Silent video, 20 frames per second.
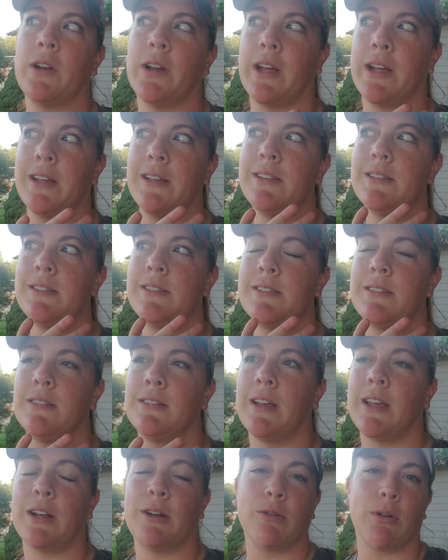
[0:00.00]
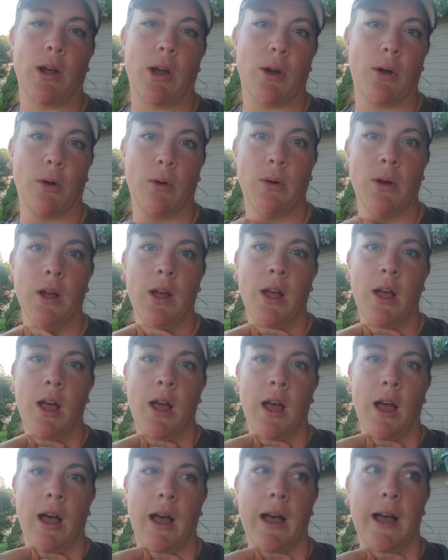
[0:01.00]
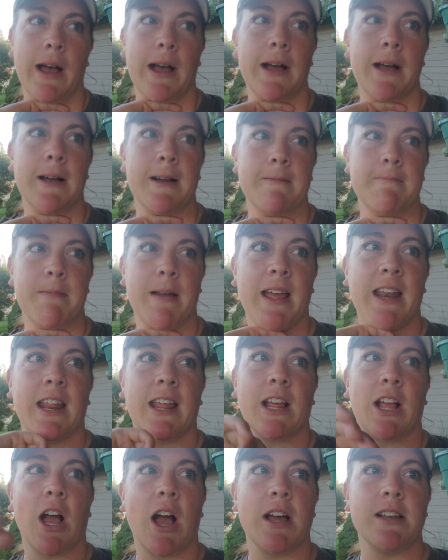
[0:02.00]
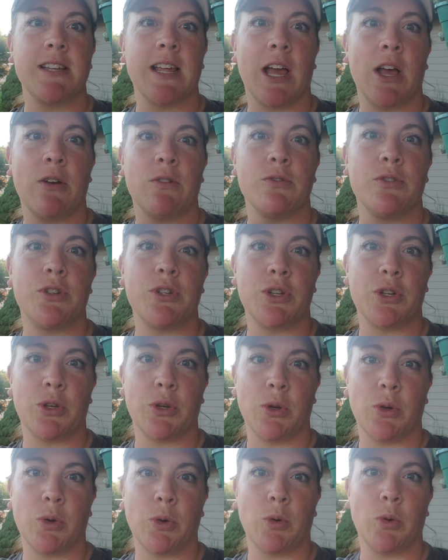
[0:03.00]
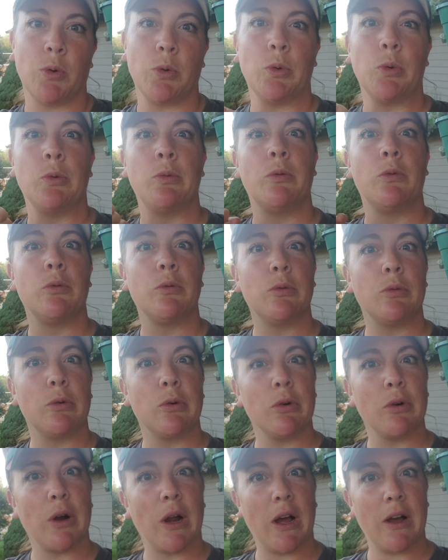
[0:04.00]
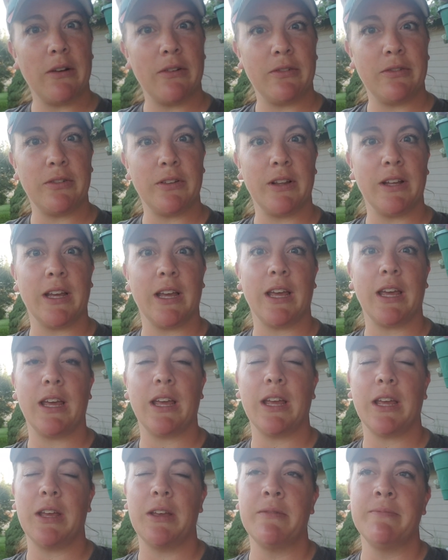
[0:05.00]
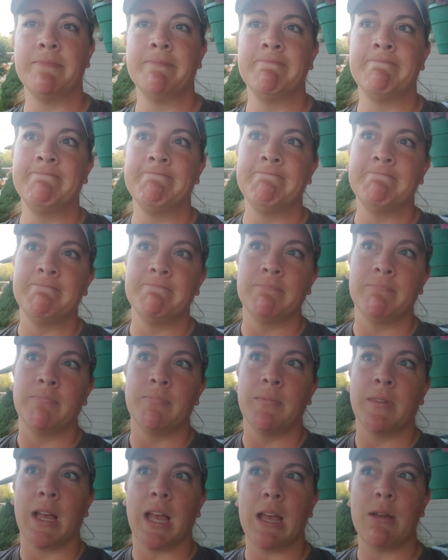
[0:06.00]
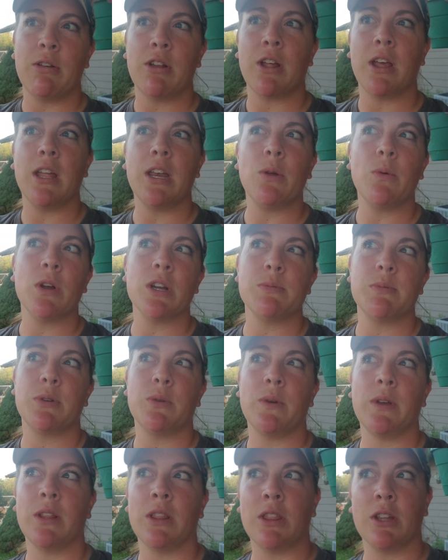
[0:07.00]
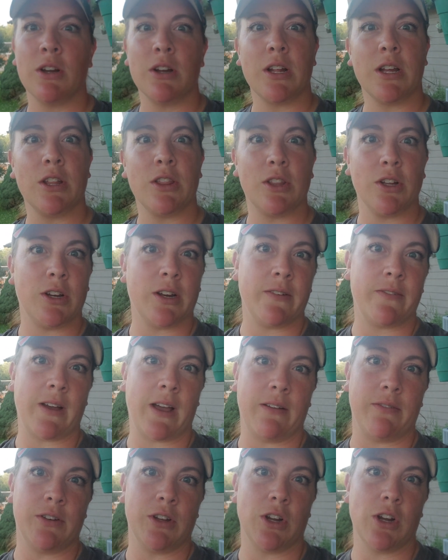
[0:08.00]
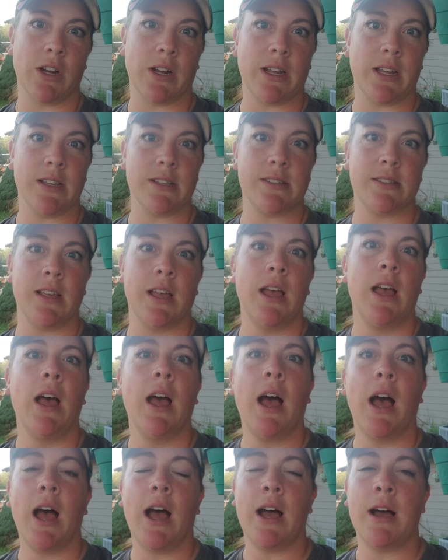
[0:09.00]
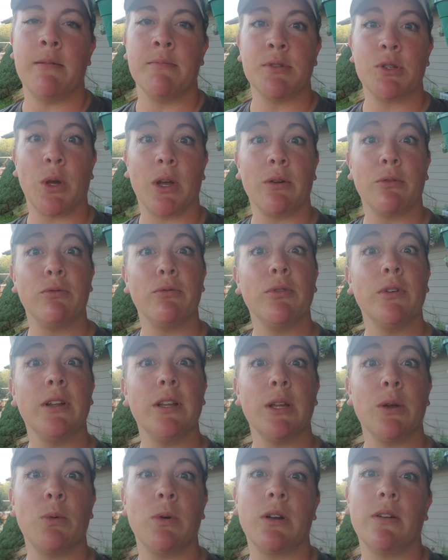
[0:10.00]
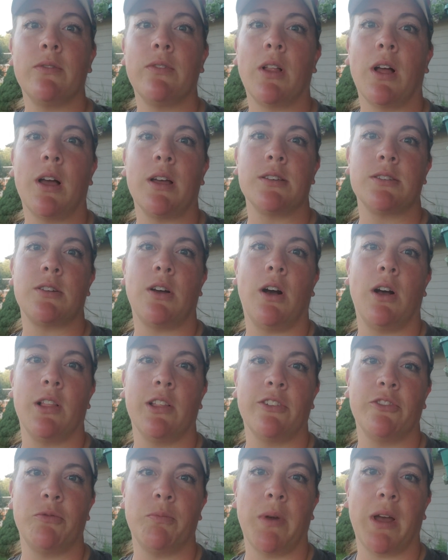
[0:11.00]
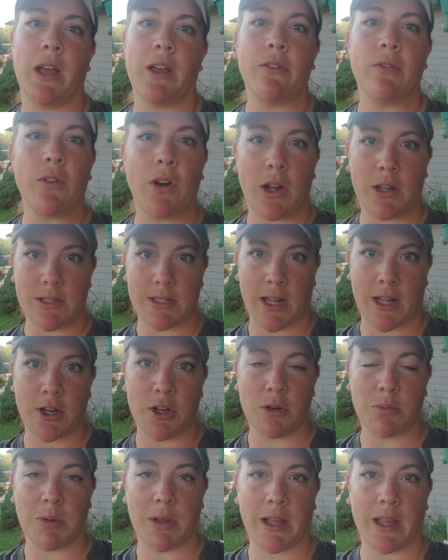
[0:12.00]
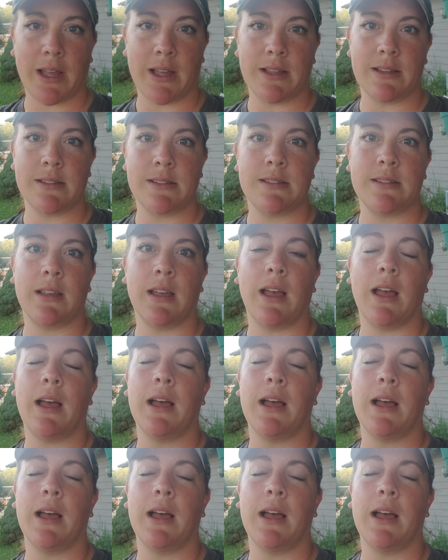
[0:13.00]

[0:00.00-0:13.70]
nights in a row, and it got down to roughly anywhere between 30 and 35 degrees. So I really would have lost all of my frost tender plants.